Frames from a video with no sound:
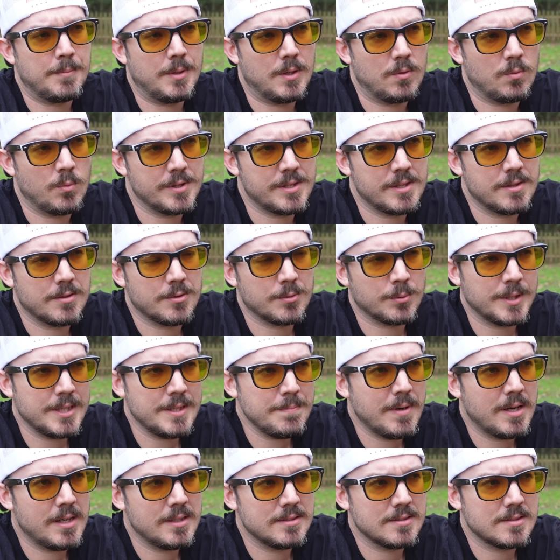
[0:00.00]
Within 3
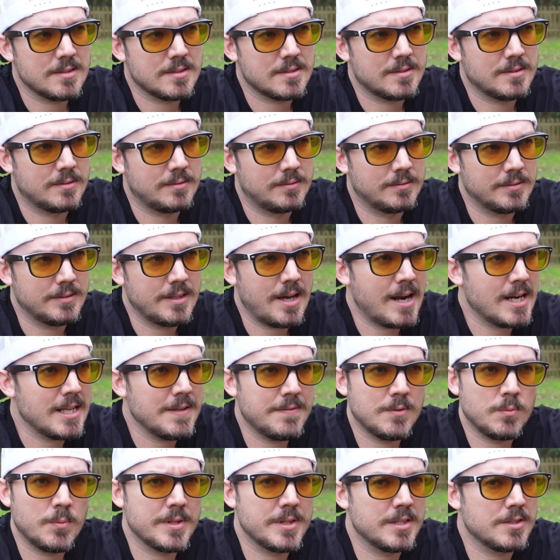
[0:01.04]
months, not
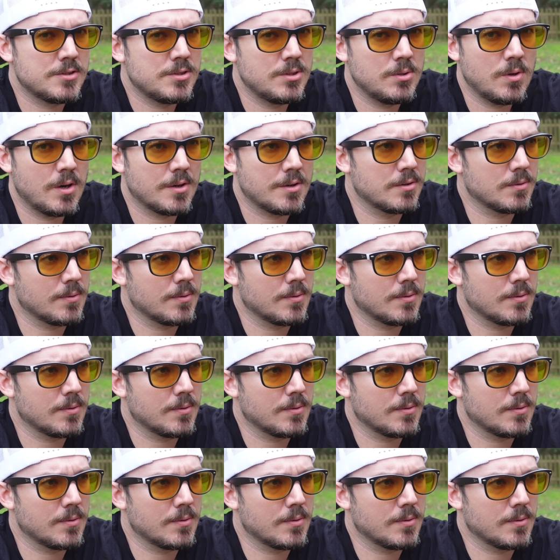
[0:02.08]
even within 200